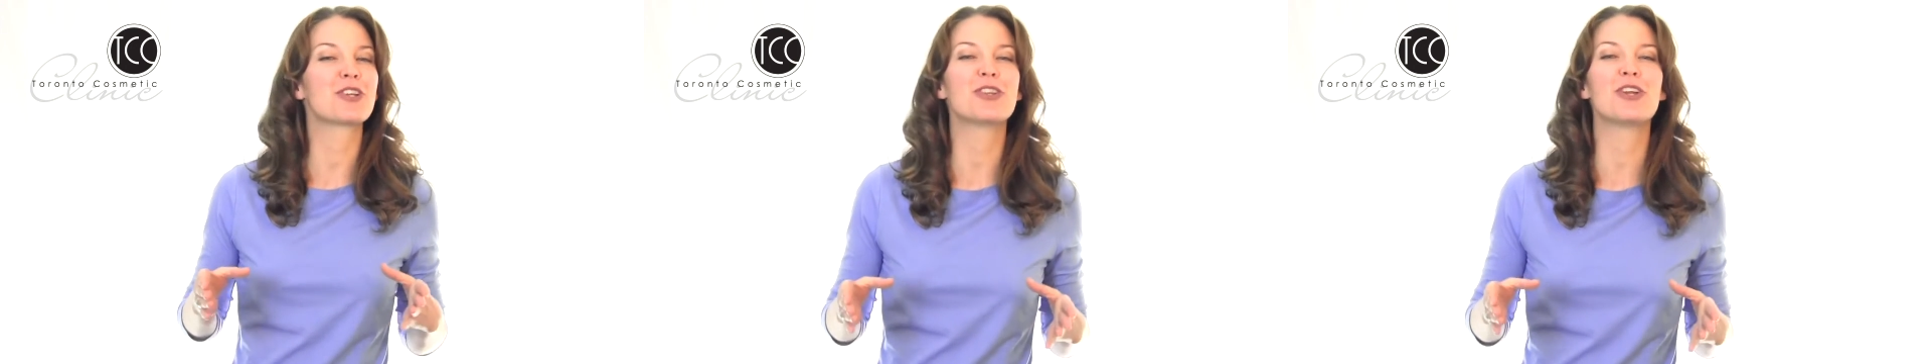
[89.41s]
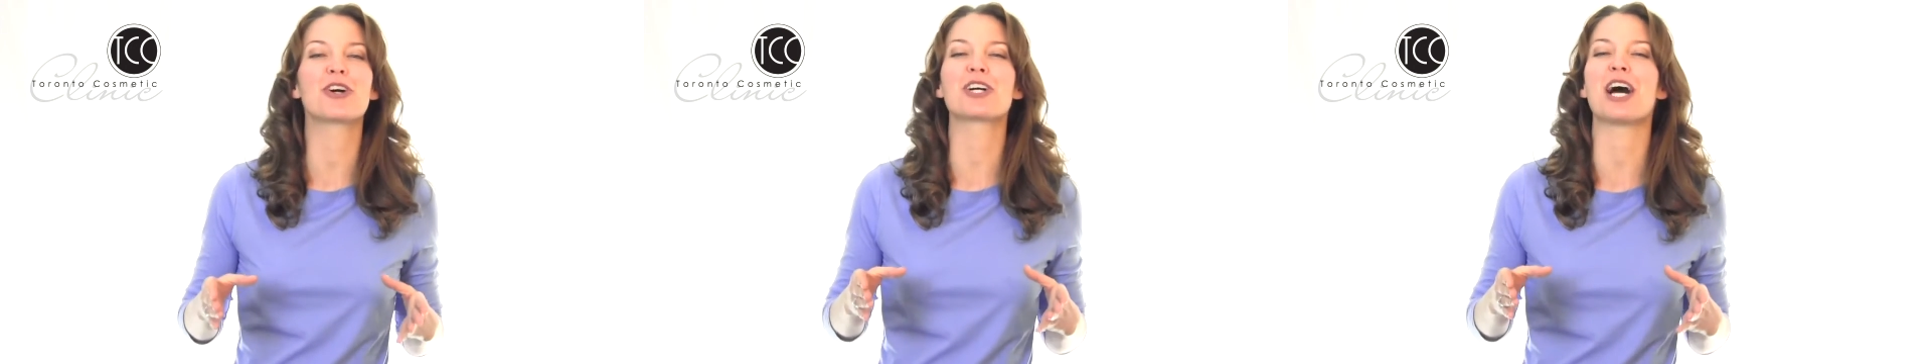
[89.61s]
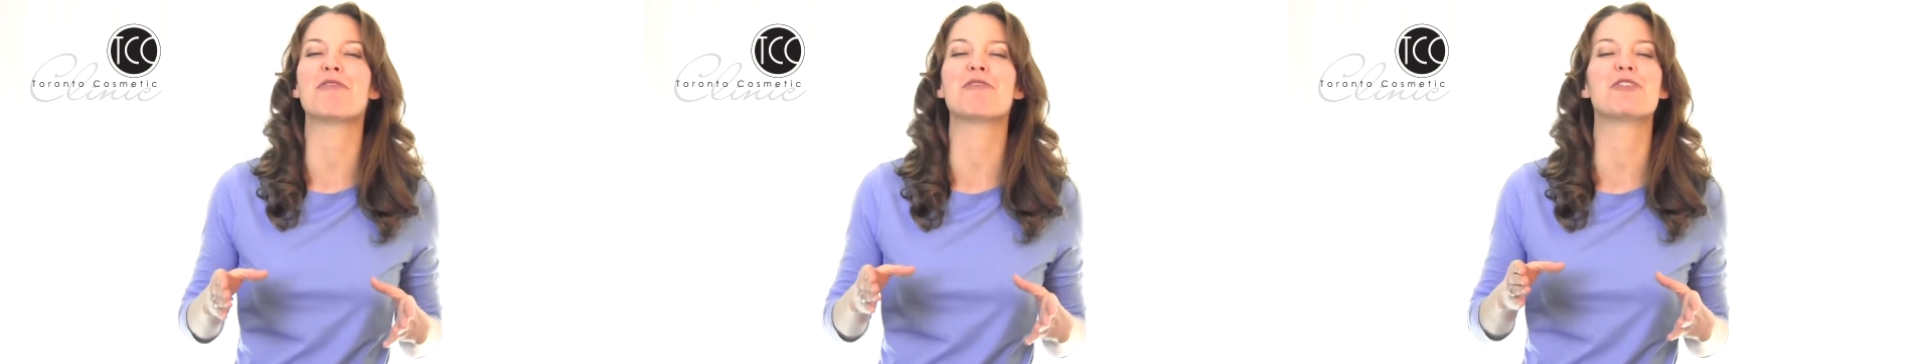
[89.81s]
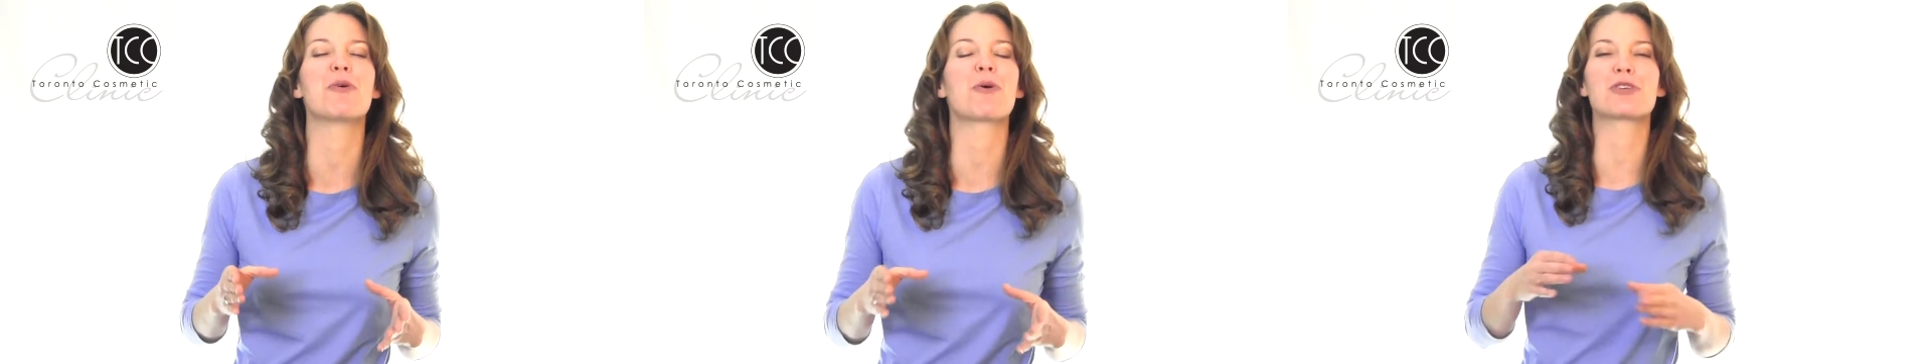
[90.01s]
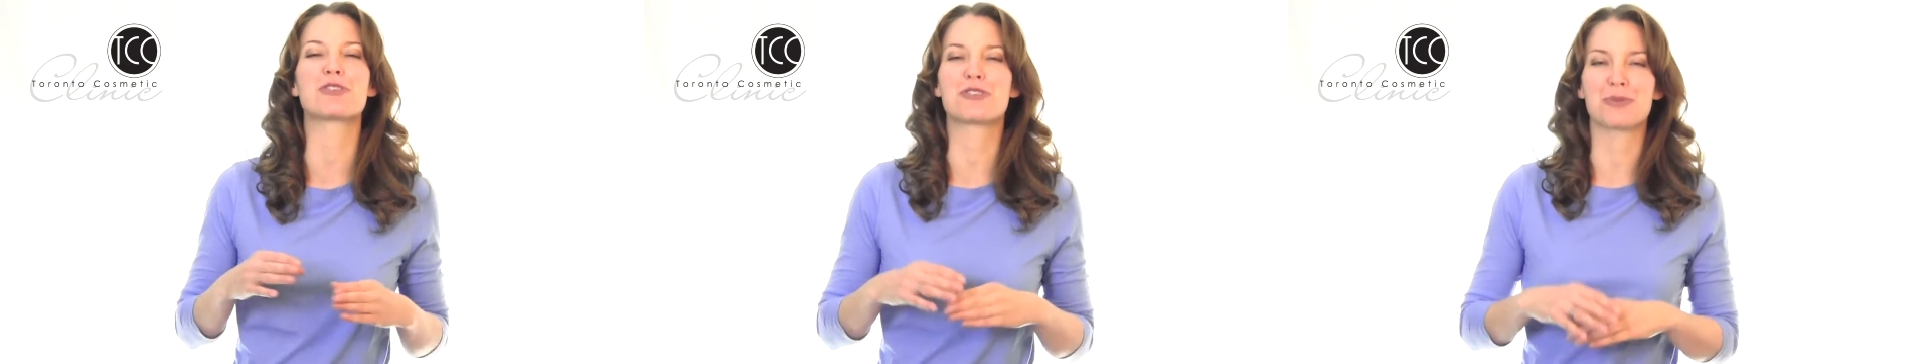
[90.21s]
look of
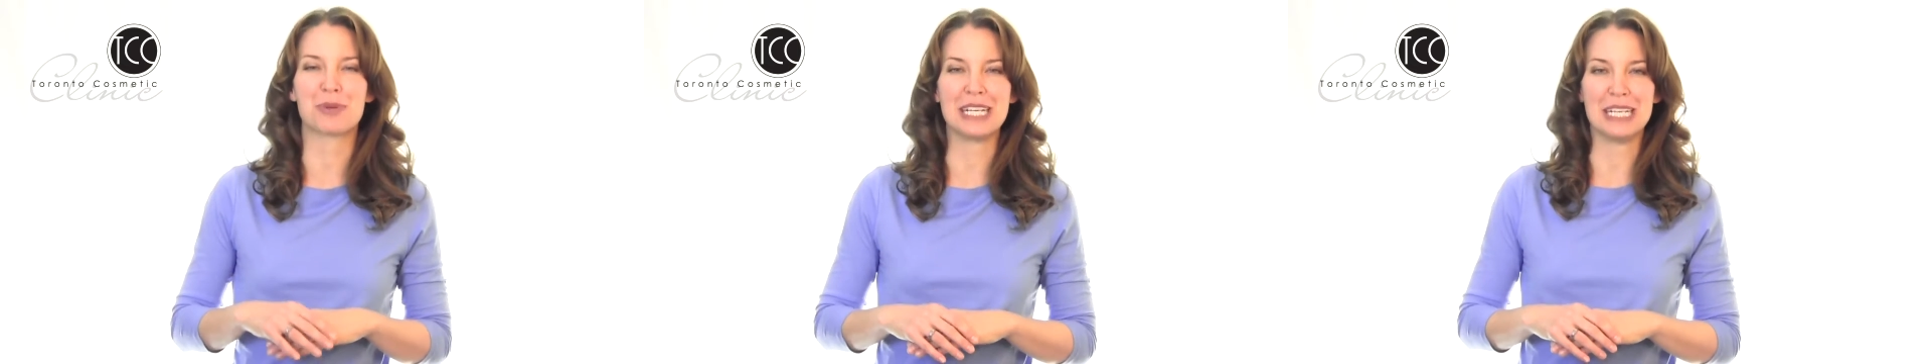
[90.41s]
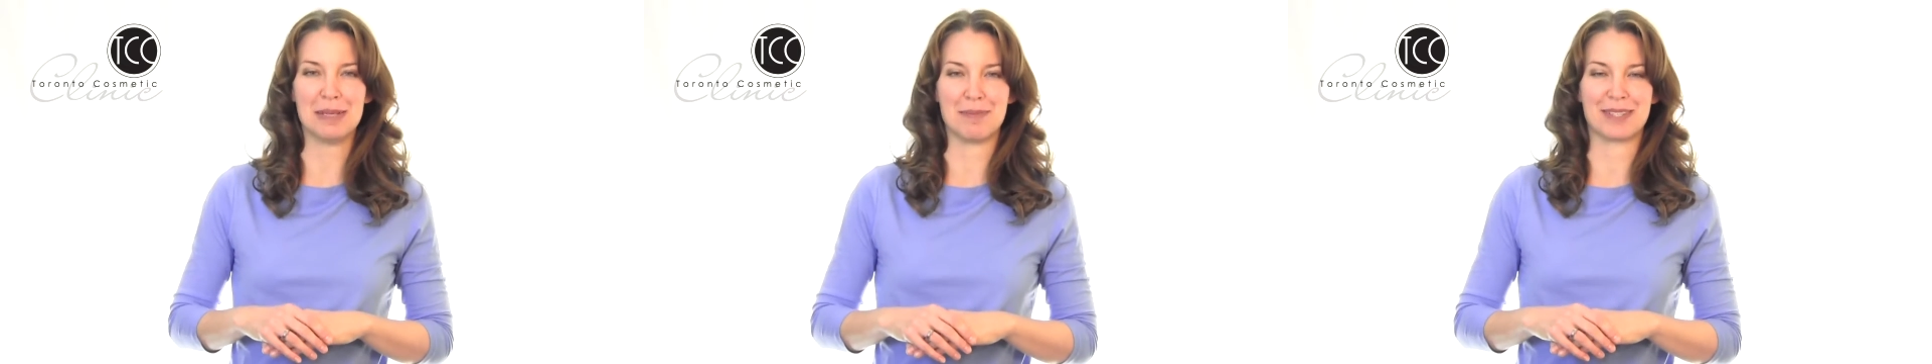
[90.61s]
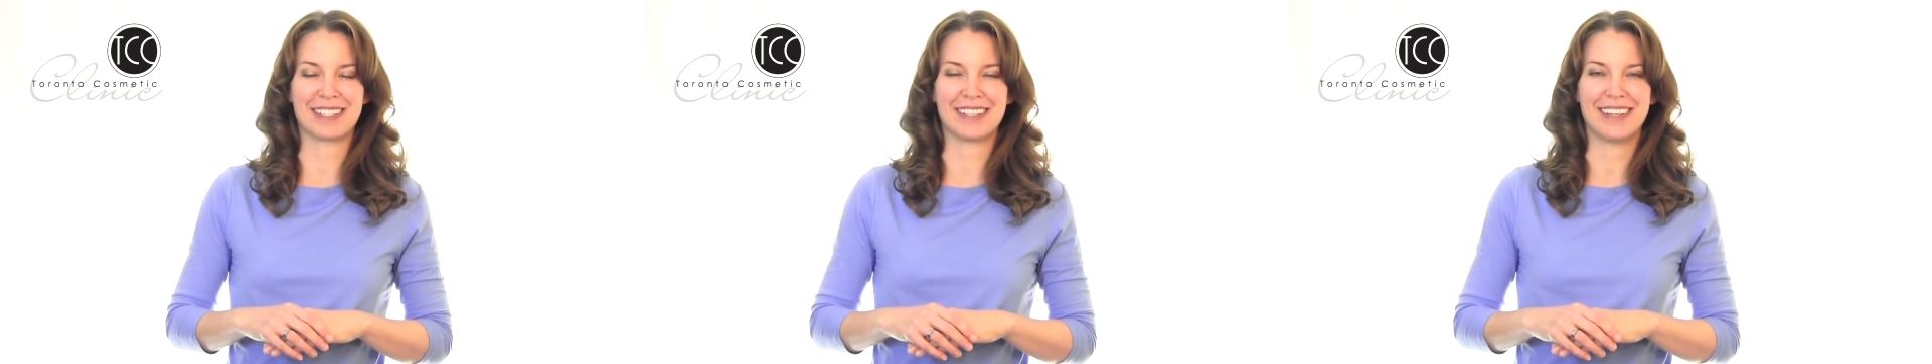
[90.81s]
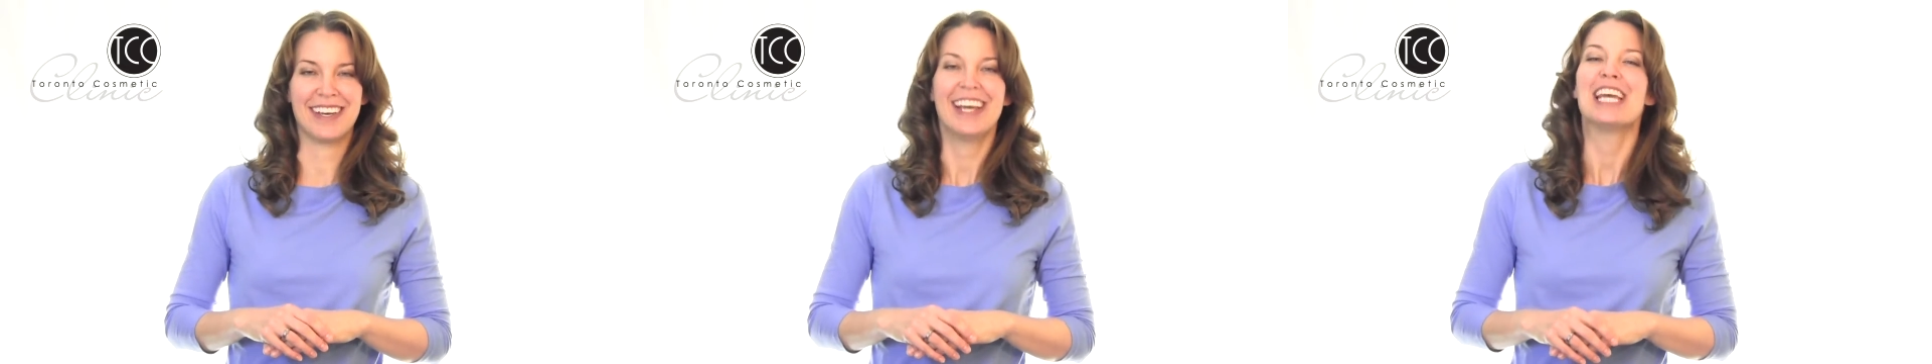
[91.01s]
your dreams.